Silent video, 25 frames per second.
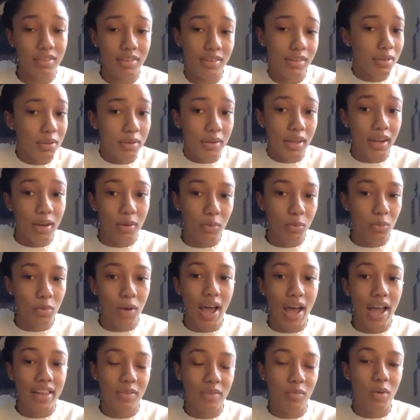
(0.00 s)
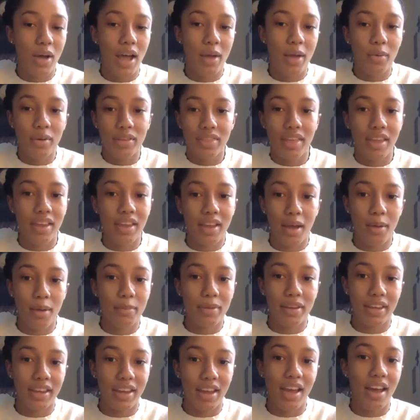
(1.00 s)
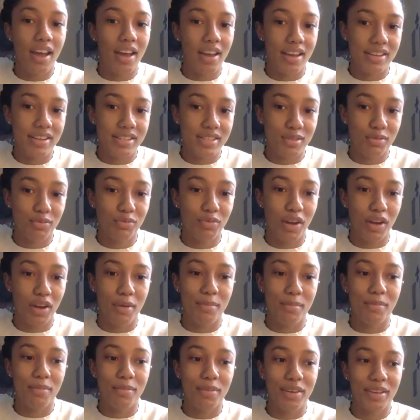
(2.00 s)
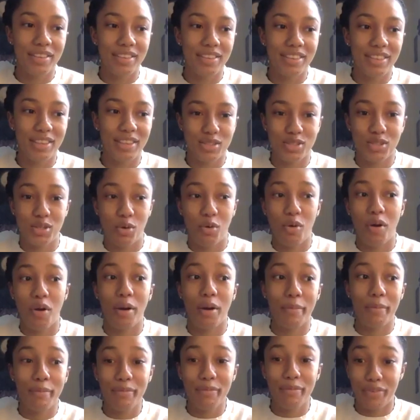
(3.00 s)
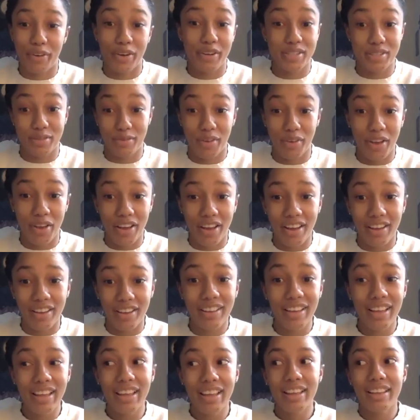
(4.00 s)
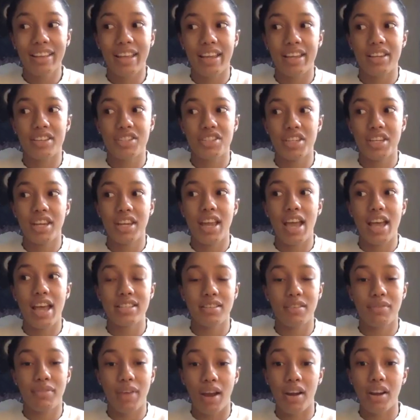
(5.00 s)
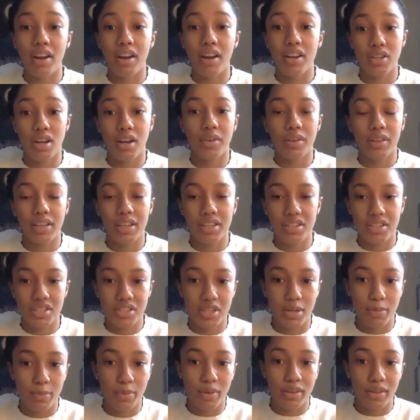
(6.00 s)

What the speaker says: why would they come and get us from the storm? First of all, like she has a very strong relationship